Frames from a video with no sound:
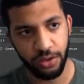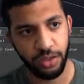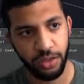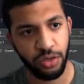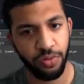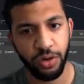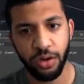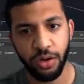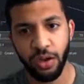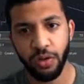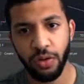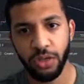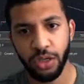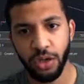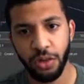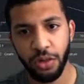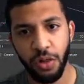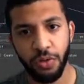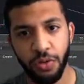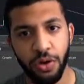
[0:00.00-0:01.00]
So we're going to go to
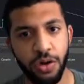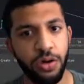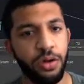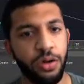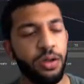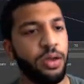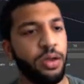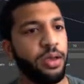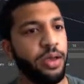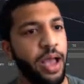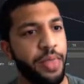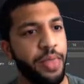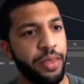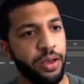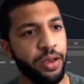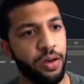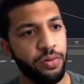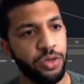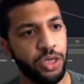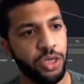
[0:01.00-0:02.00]
cloner and then
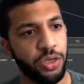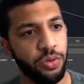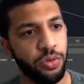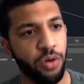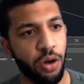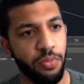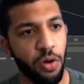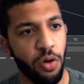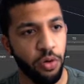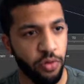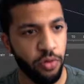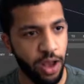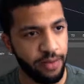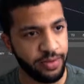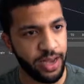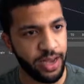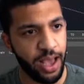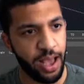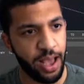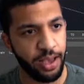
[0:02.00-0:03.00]
go to our MoGraph
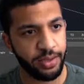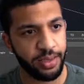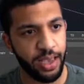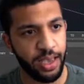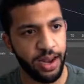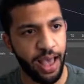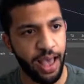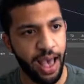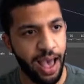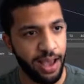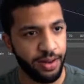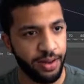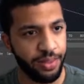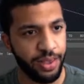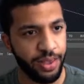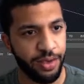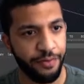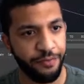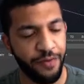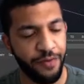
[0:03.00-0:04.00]
tags and add
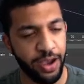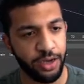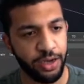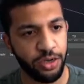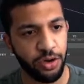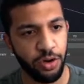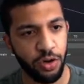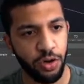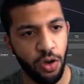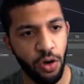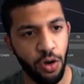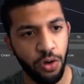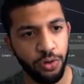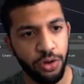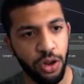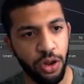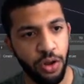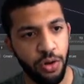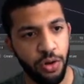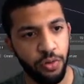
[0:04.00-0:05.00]
the effector
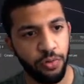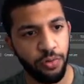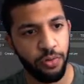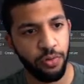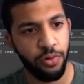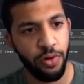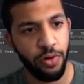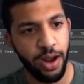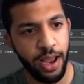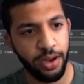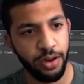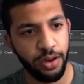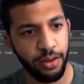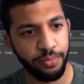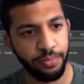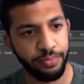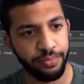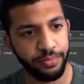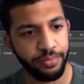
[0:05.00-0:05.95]
called random.